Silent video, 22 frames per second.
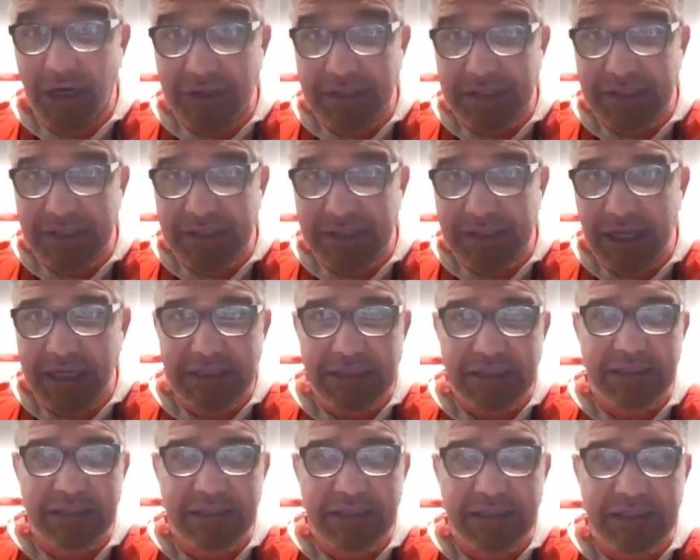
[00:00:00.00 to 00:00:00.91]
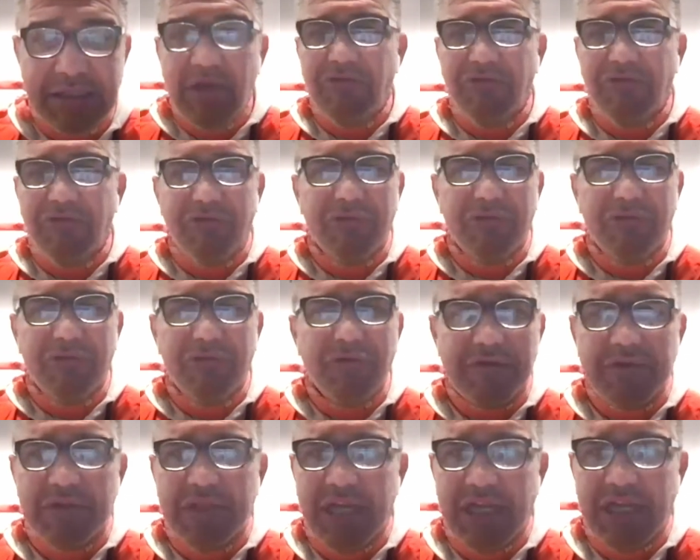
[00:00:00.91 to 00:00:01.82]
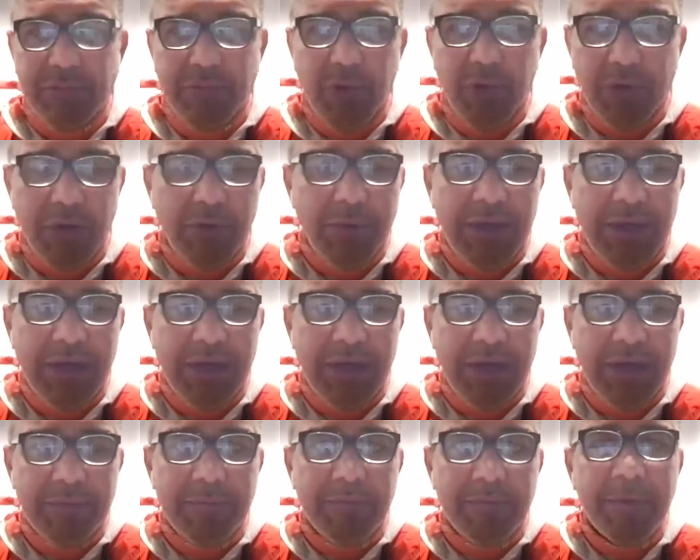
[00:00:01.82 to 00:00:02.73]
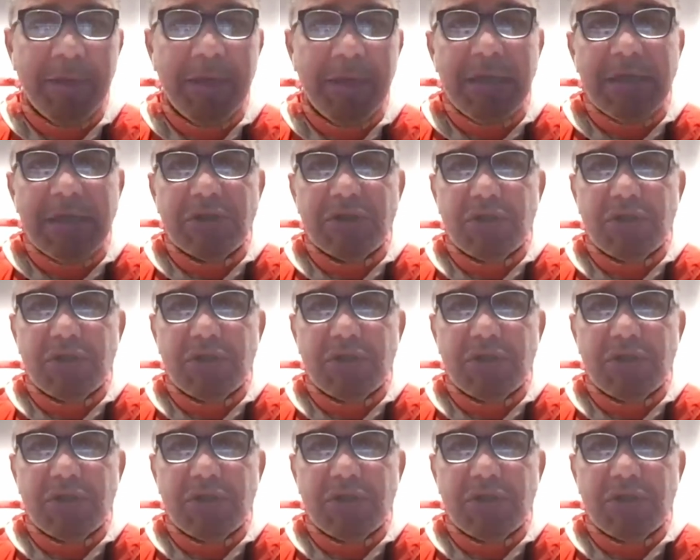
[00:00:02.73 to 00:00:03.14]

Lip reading: parasites, full of dead bone around them.